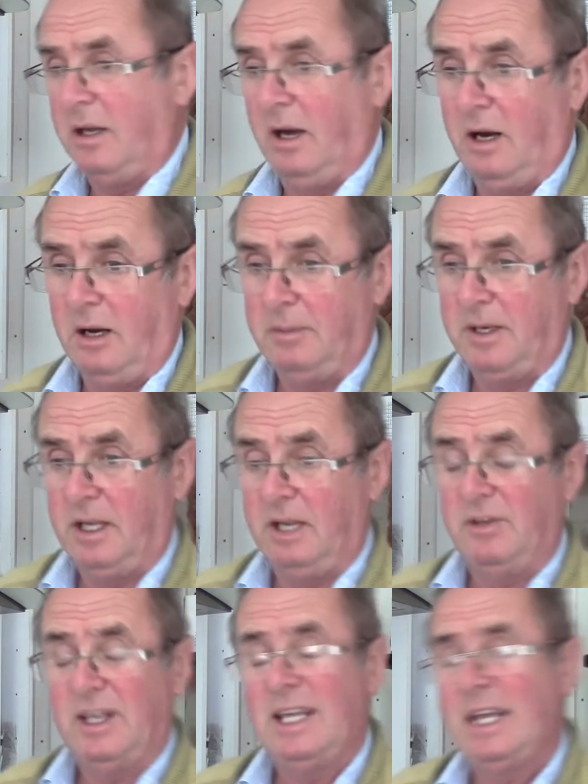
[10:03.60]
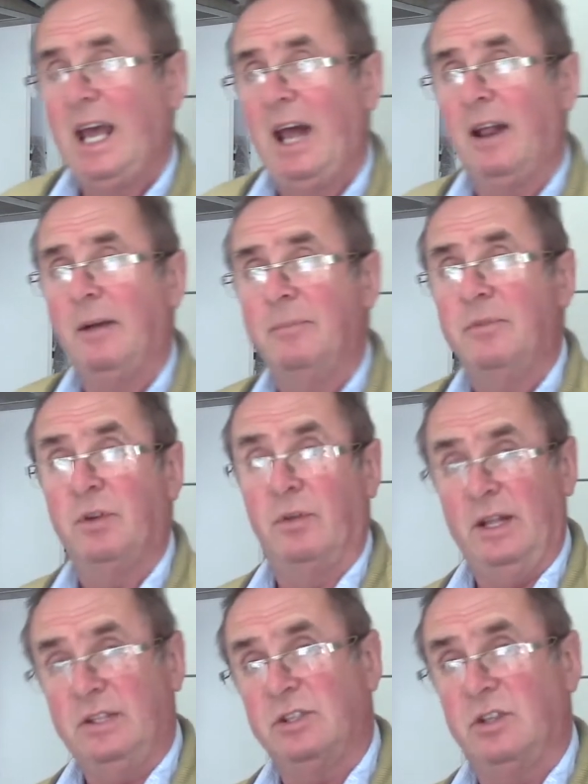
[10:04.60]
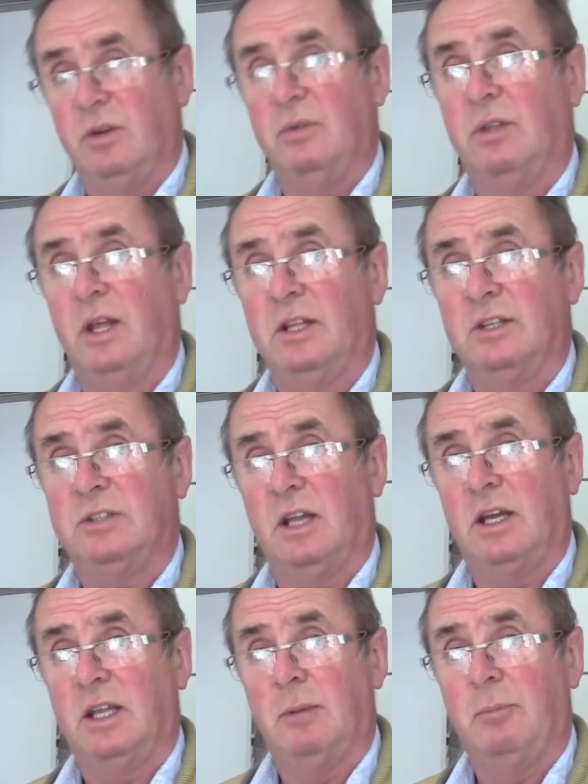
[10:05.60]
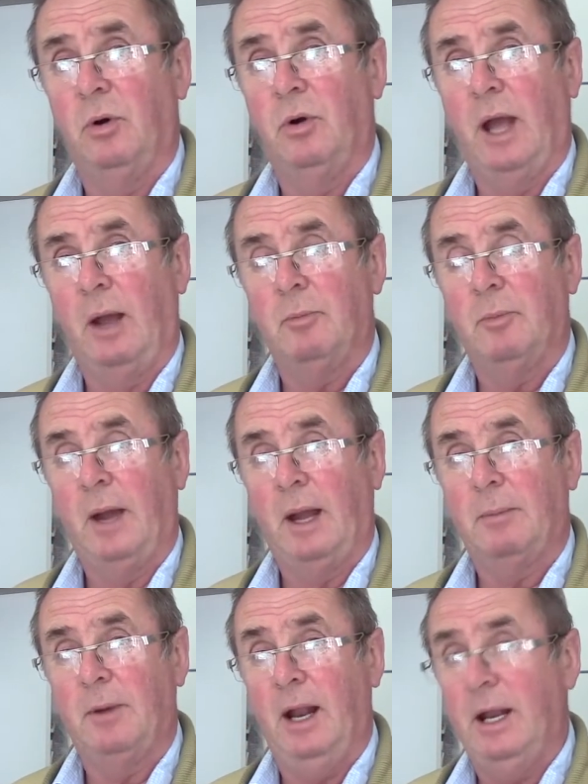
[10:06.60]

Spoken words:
bicarbonate if you can get it, so that's a good thing to stick in your bug out bag.